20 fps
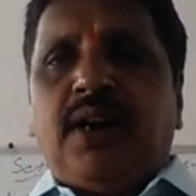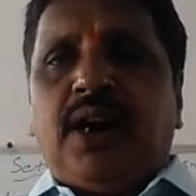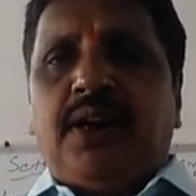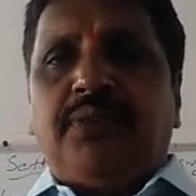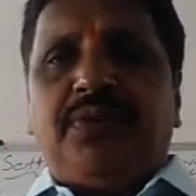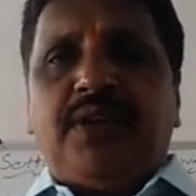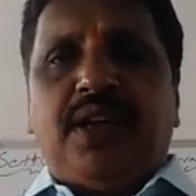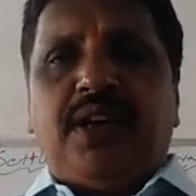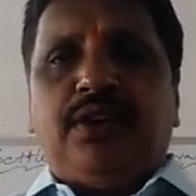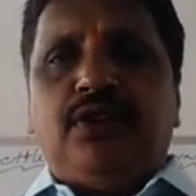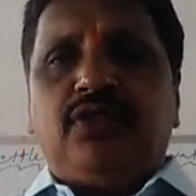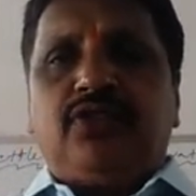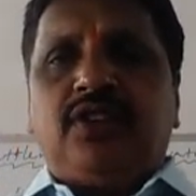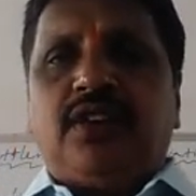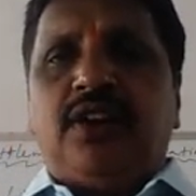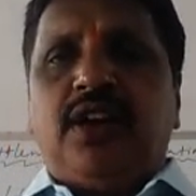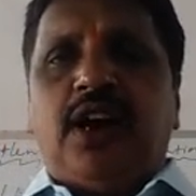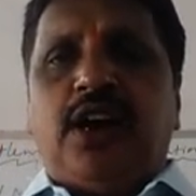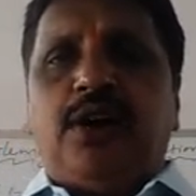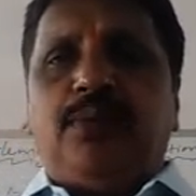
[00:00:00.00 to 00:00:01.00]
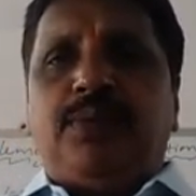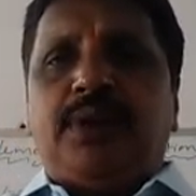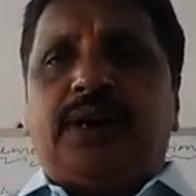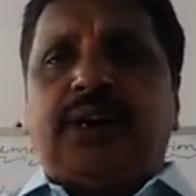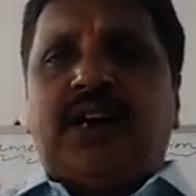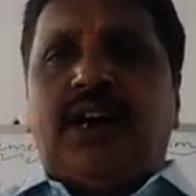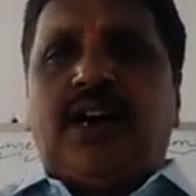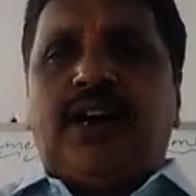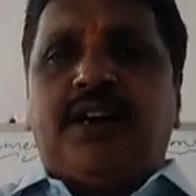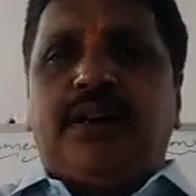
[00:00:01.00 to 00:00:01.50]
And there you see
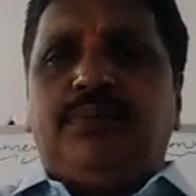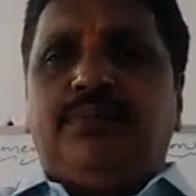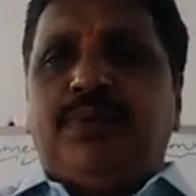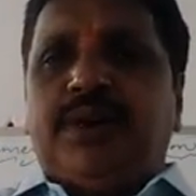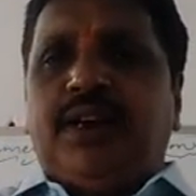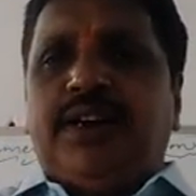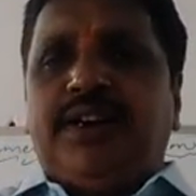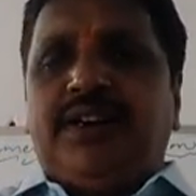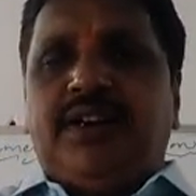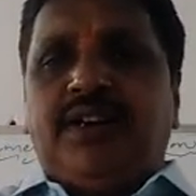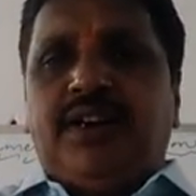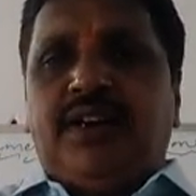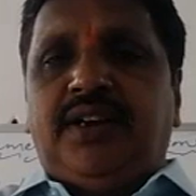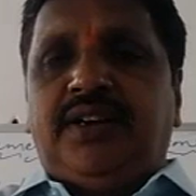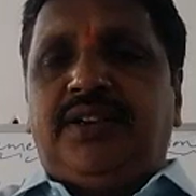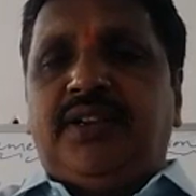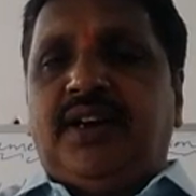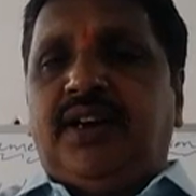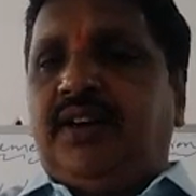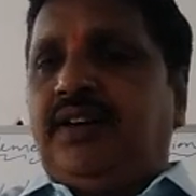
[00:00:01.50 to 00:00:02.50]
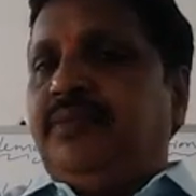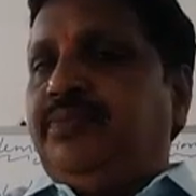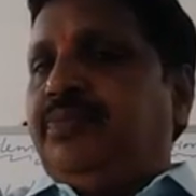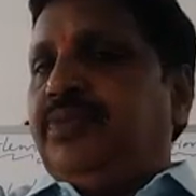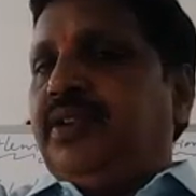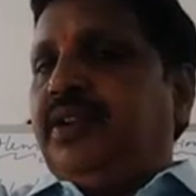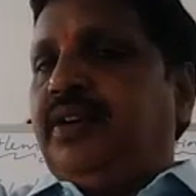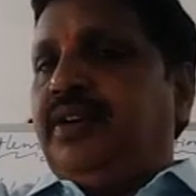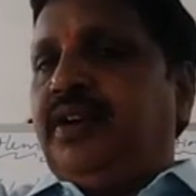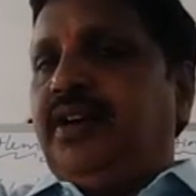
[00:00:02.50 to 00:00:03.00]
Naidupeta, Arepula in the
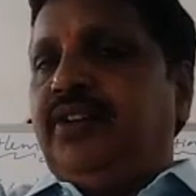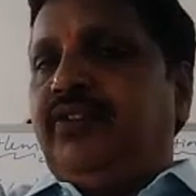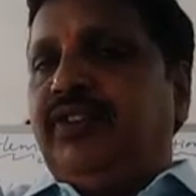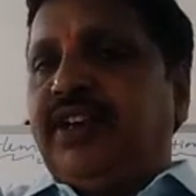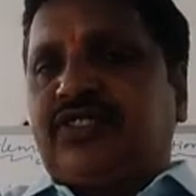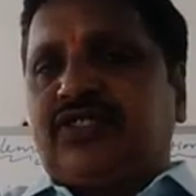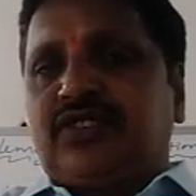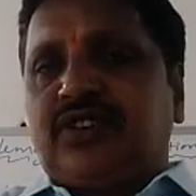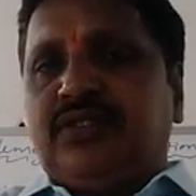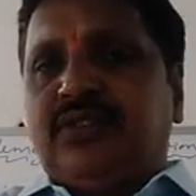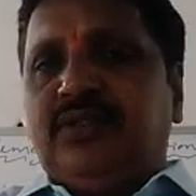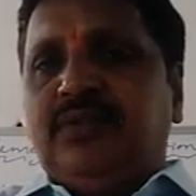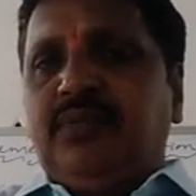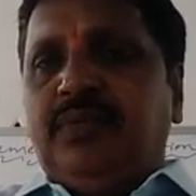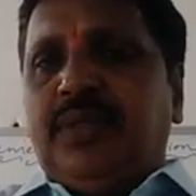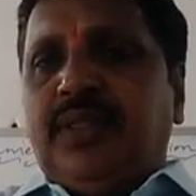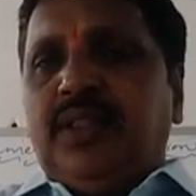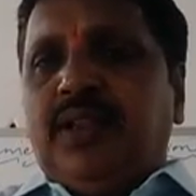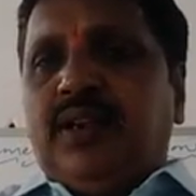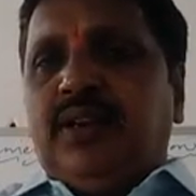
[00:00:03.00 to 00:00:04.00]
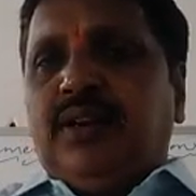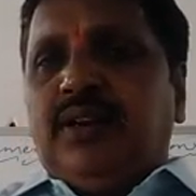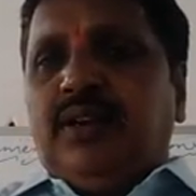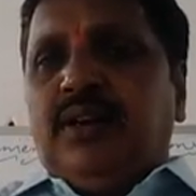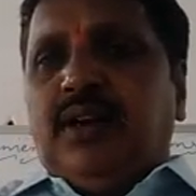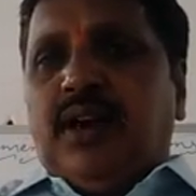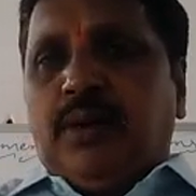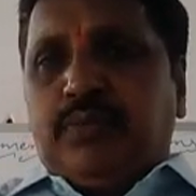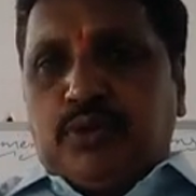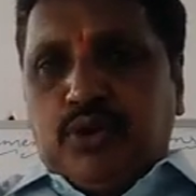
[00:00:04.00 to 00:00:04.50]
west,
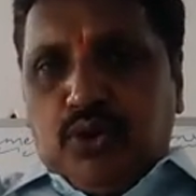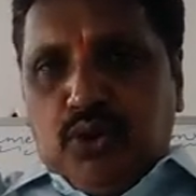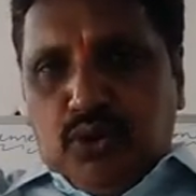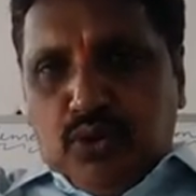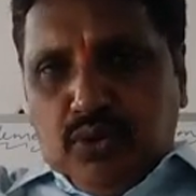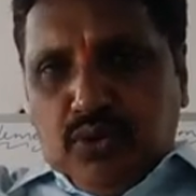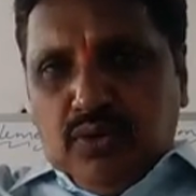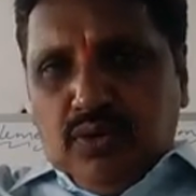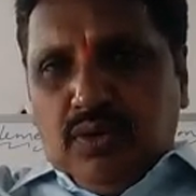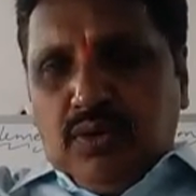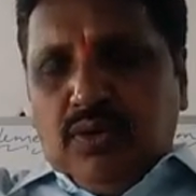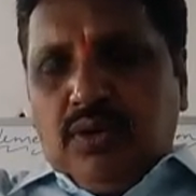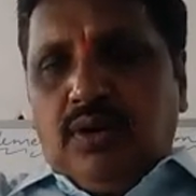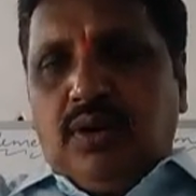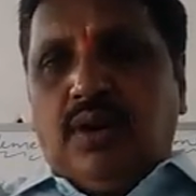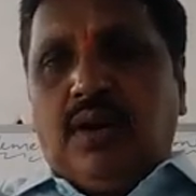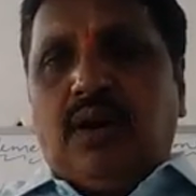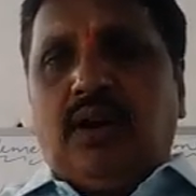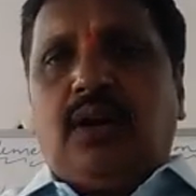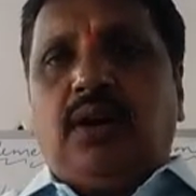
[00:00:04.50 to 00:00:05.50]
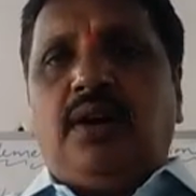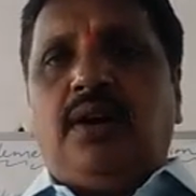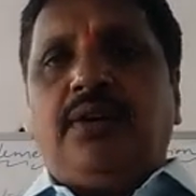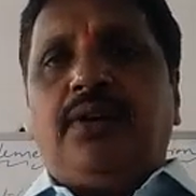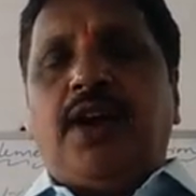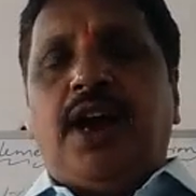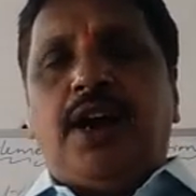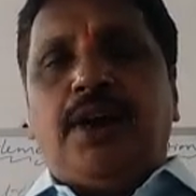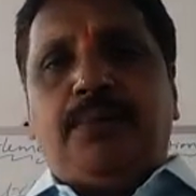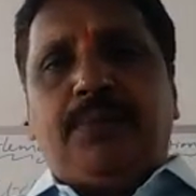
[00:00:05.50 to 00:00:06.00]
up to
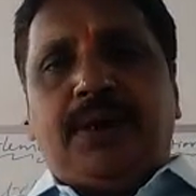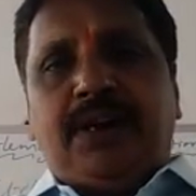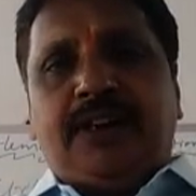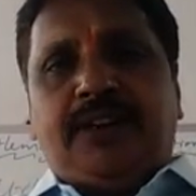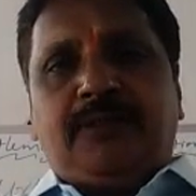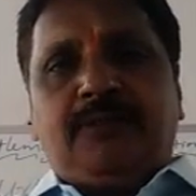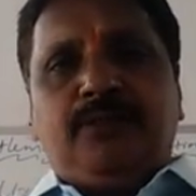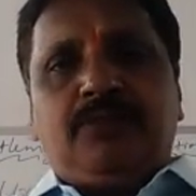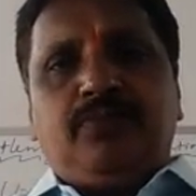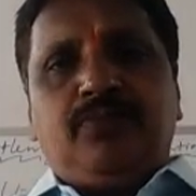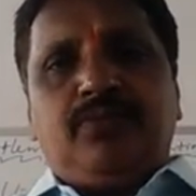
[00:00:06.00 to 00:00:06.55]
Naidupeta,